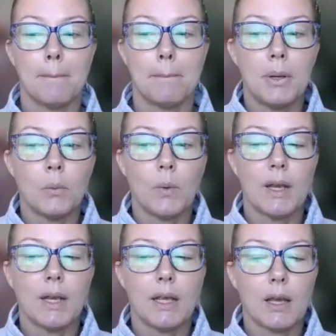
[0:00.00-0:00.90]
But
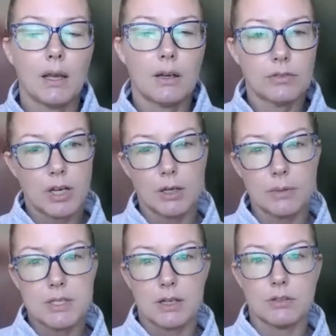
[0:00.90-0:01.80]
when it kind of
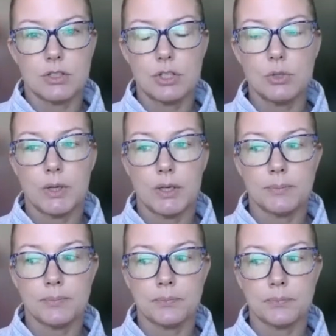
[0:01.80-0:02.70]
comes down to
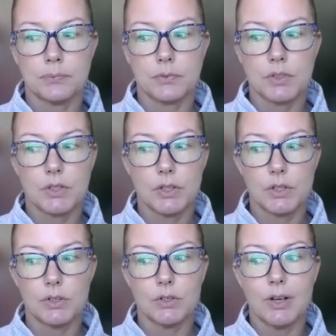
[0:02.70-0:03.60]
it,
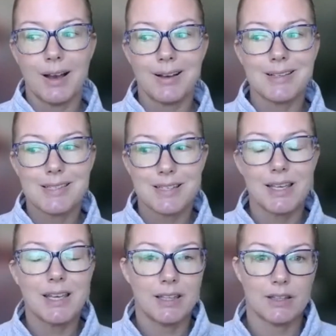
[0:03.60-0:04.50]
you're not
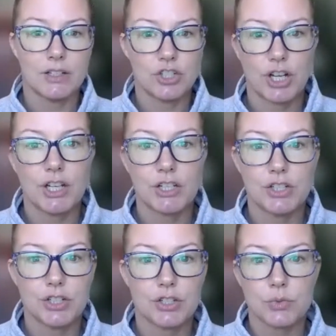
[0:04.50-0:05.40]
seeing the
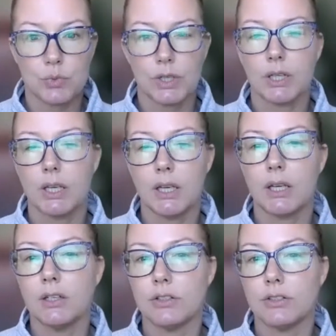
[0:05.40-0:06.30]
changes really
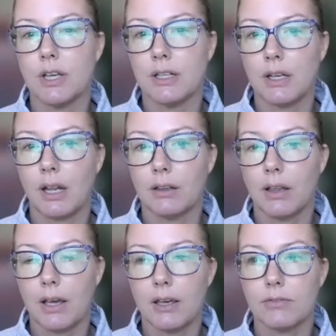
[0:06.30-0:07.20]
in your day-to-day
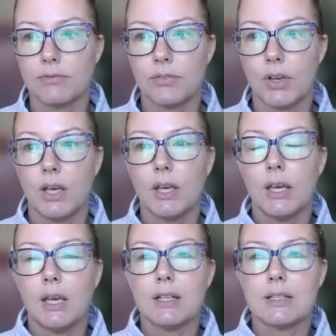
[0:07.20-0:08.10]
life.
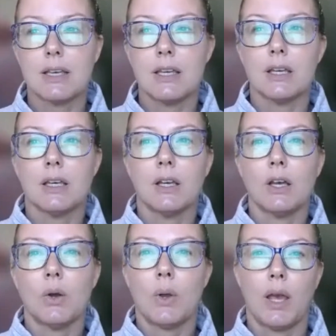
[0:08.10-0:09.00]
It's like,
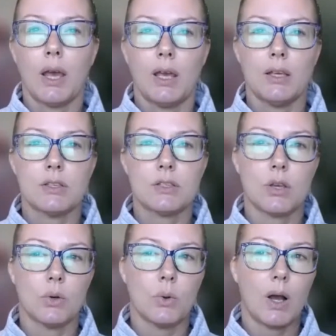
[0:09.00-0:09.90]
okay,
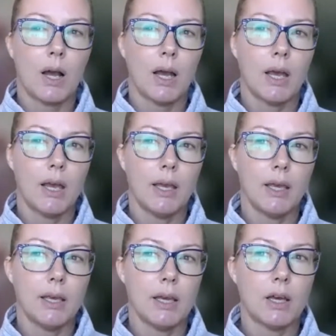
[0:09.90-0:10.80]
so
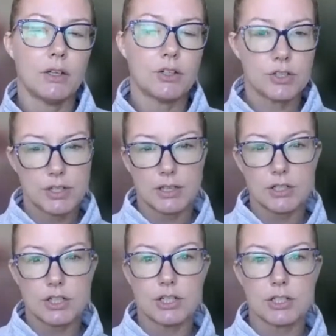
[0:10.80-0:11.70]
I understand that
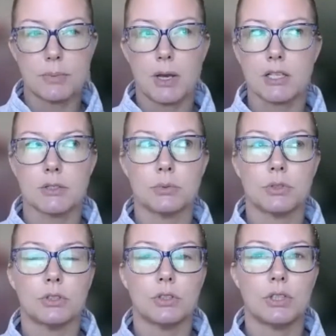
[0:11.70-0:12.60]
change is
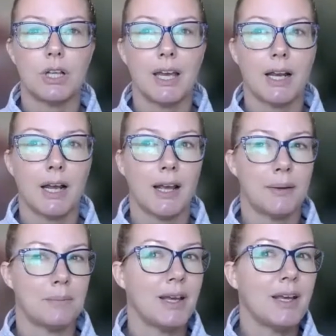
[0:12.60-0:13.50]
possible and
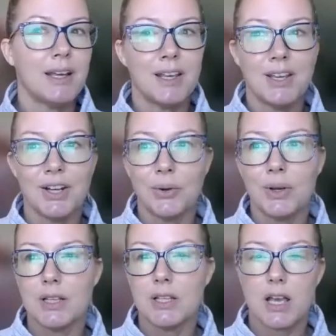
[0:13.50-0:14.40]
I'm,
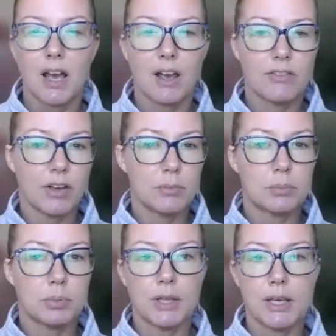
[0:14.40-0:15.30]
in this high vibe
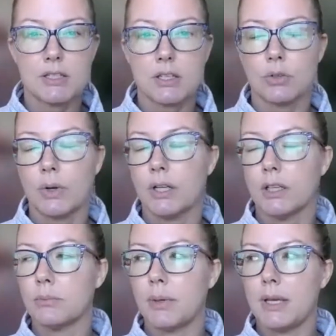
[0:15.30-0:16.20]
place on a
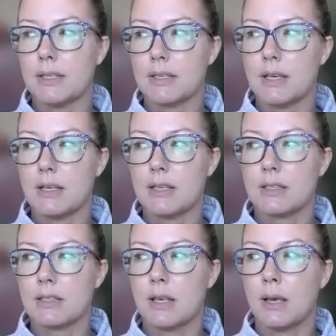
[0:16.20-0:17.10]
regular
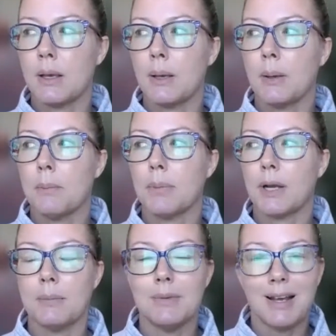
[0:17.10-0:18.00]
basis, but
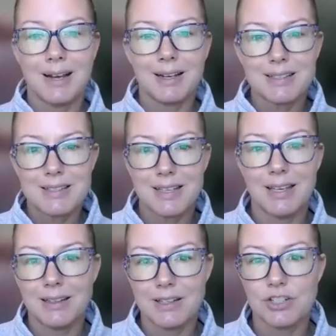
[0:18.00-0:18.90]
I'm not
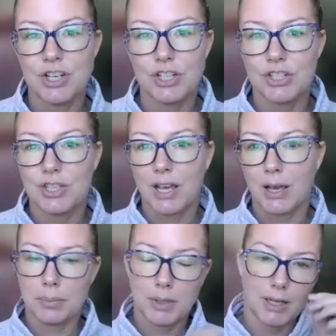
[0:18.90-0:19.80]
seeing the changes
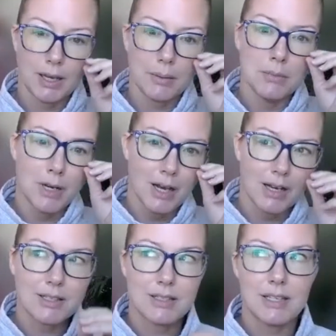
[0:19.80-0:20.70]
happening. I'm
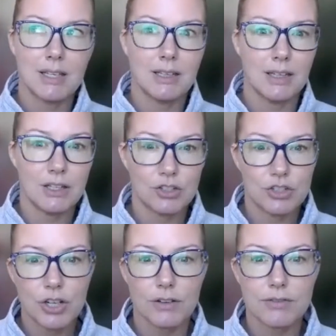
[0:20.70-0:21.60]
not seeing these
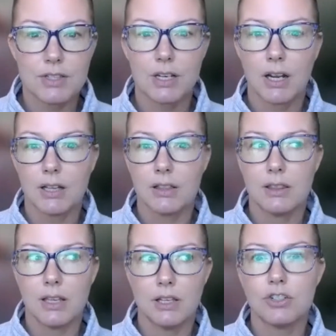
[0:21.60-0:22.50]
shifts that I
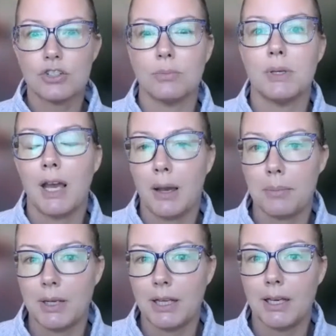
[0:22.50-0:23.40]
think should be
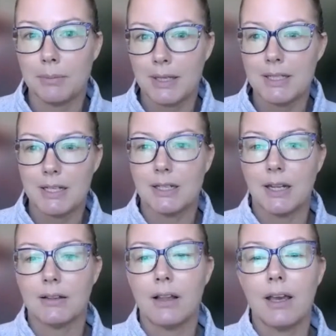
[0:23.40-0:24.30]
happening in my
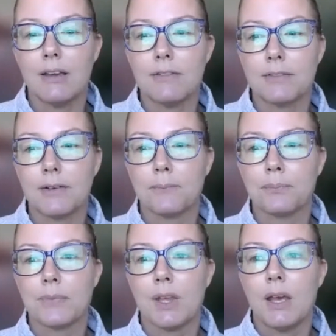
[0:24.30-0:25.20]
day-to-day life.
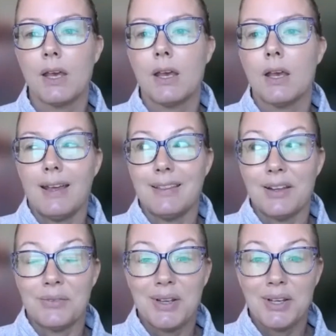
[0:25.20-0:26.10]
And
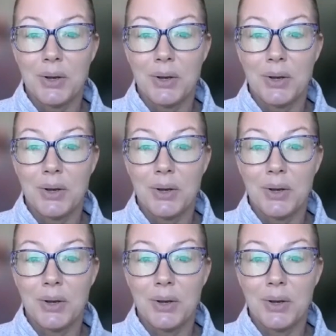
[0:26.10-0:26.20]
then we